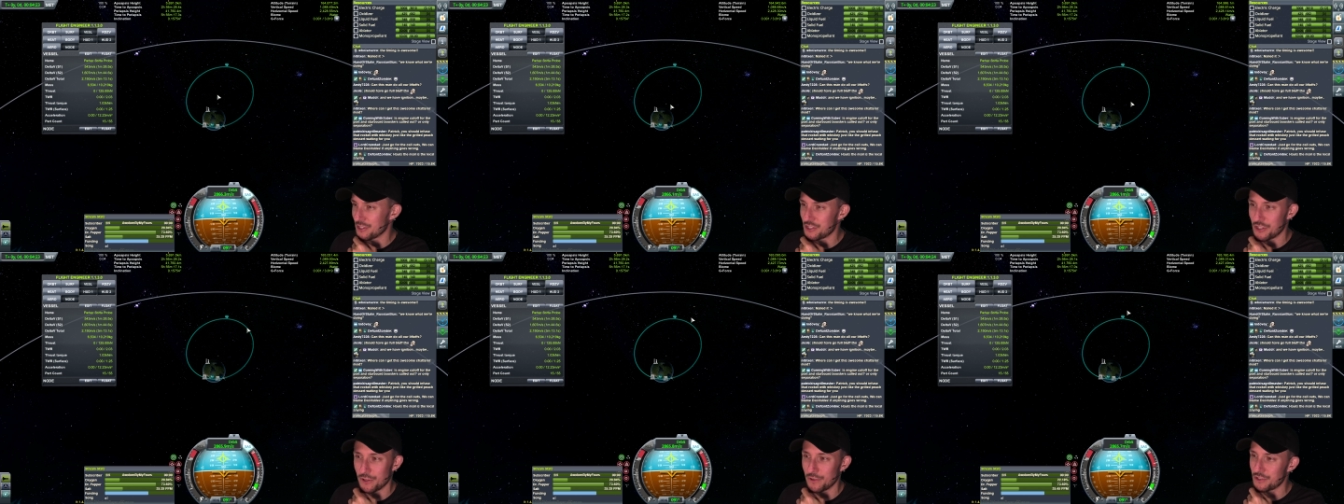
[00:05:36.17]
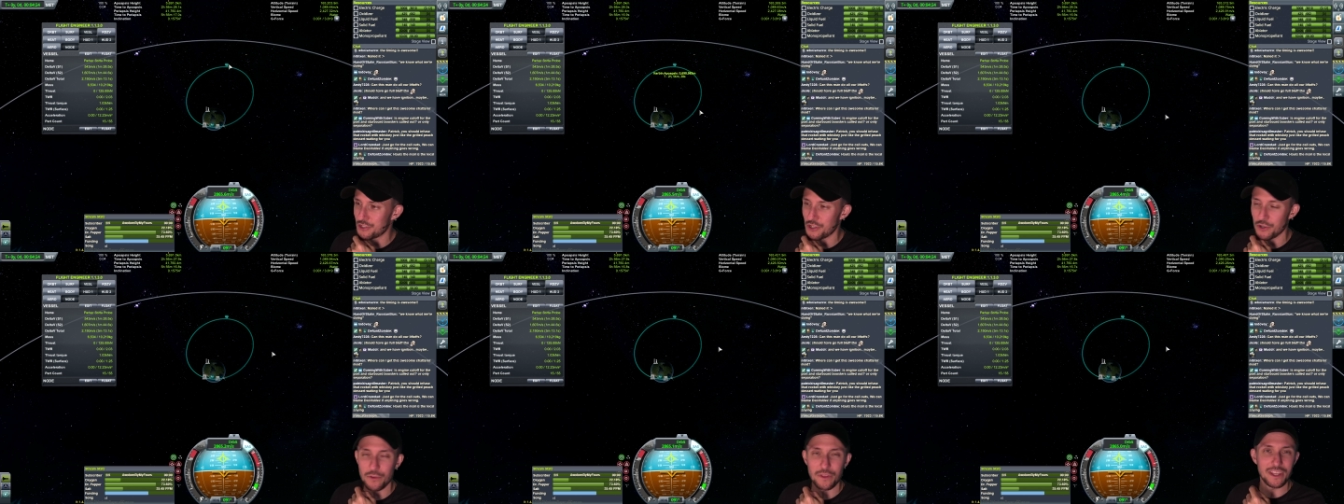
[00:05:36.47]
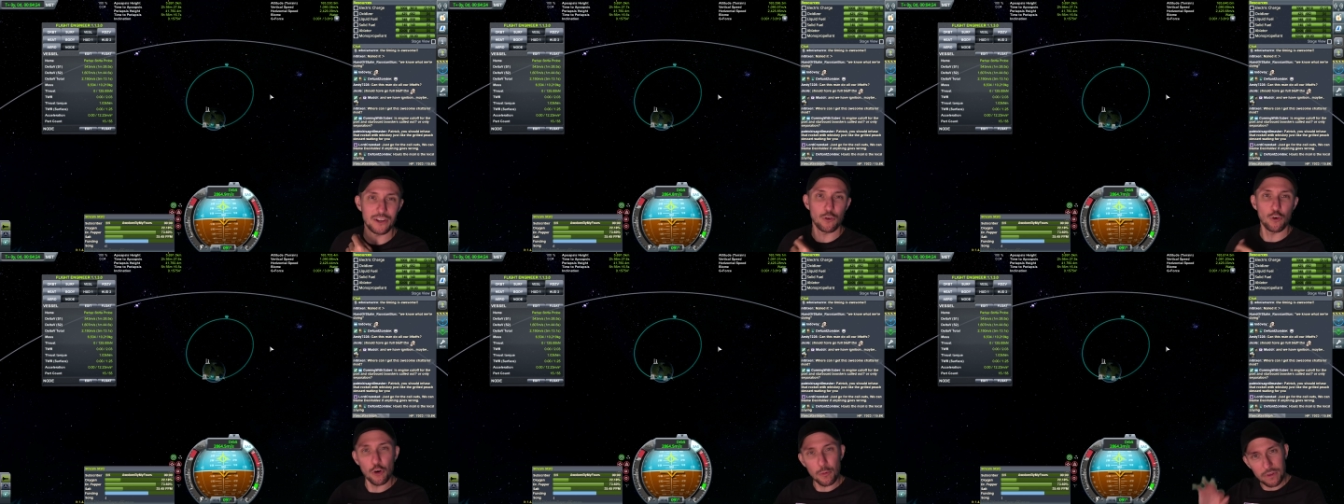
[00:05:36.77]
So the
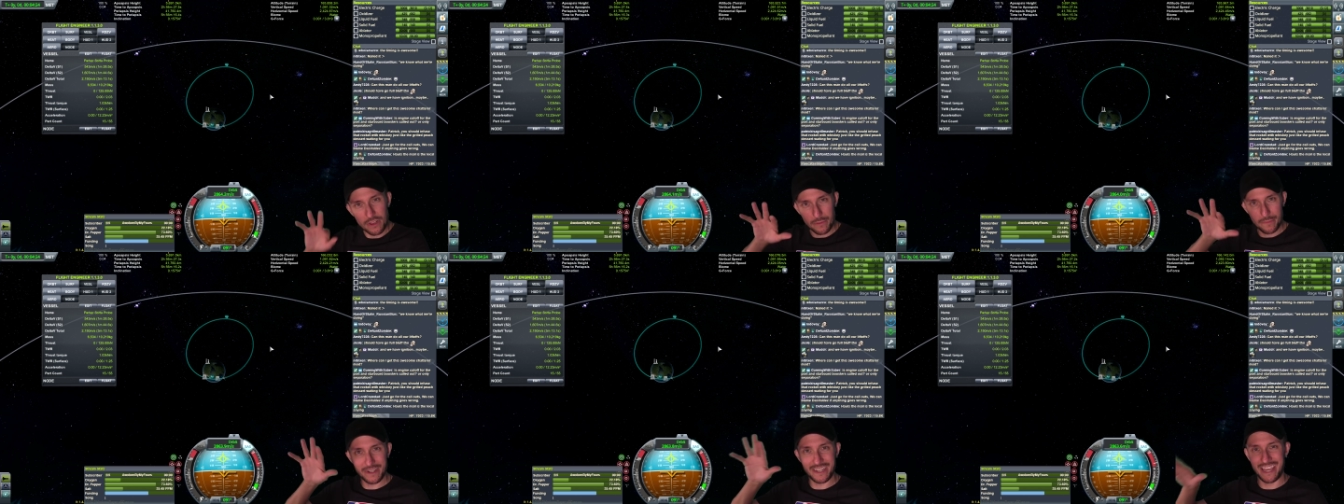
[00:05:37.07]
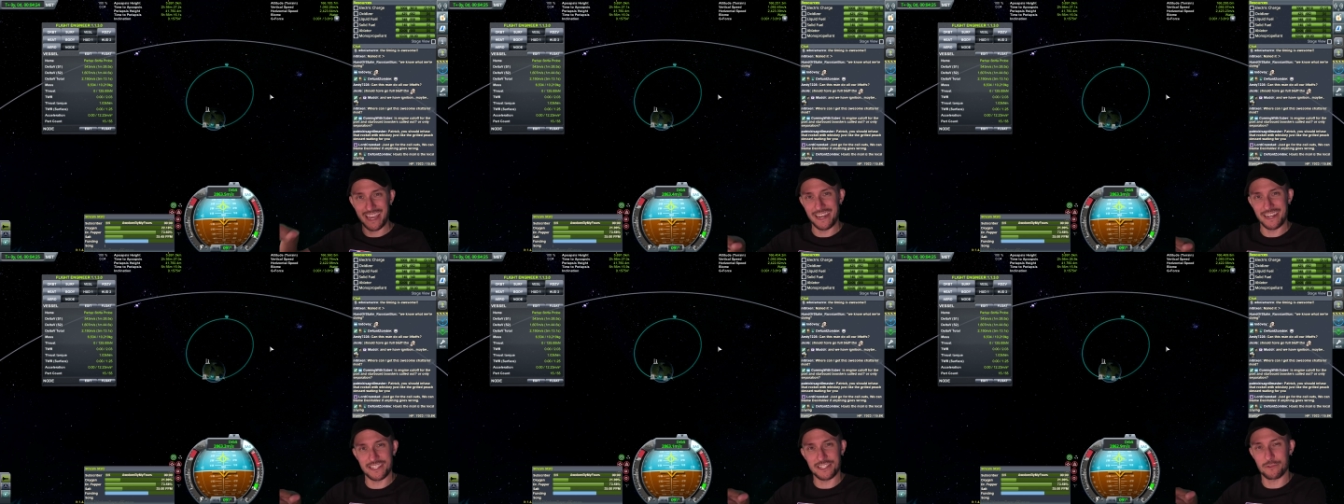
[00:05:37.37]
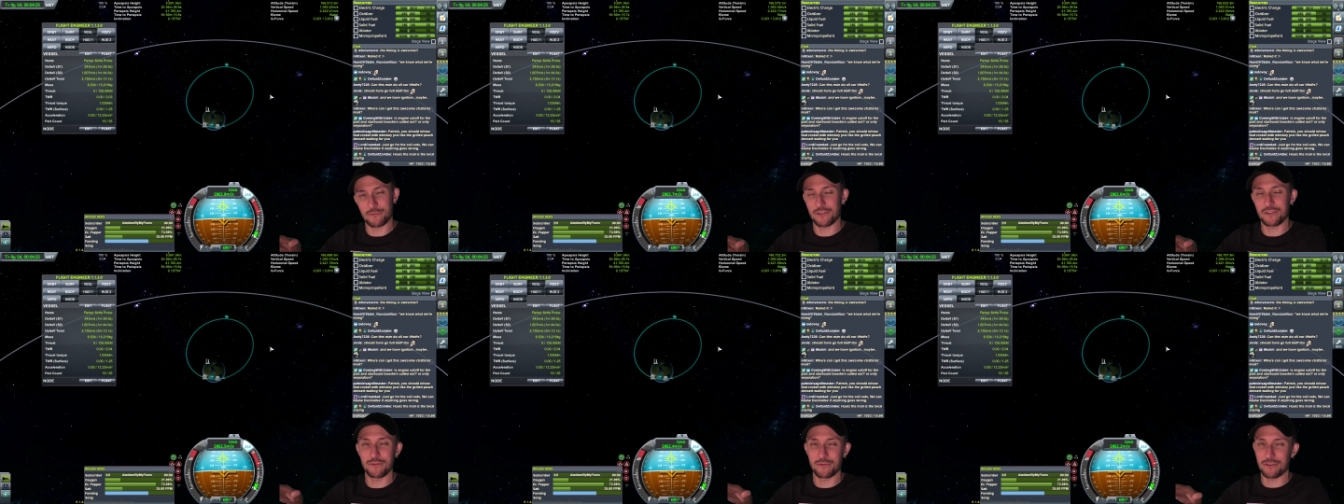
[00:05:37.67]
orbital mechanics, that
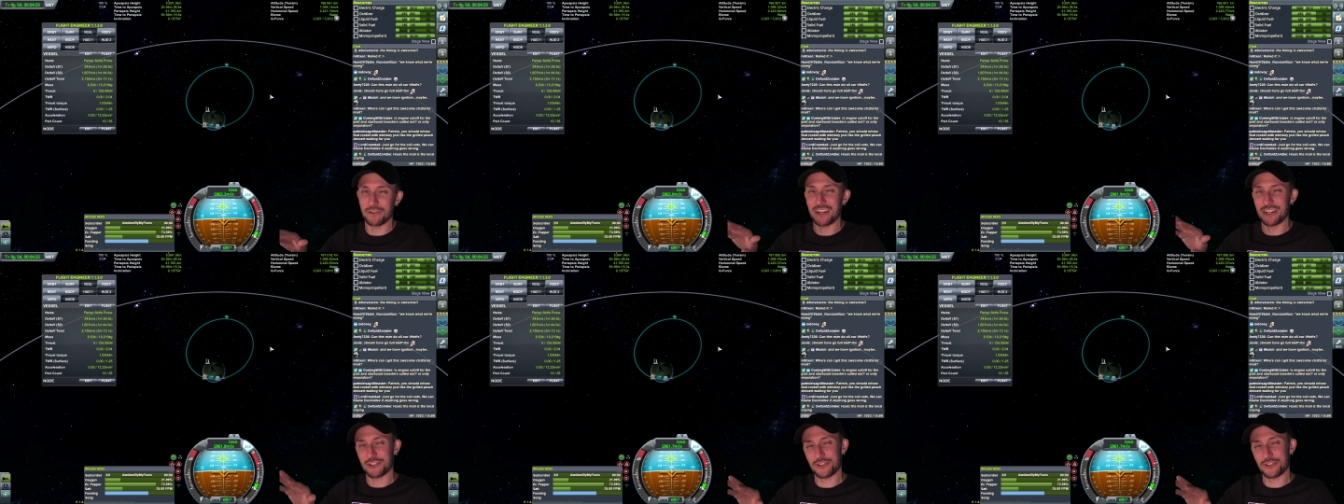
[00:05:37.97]
we're not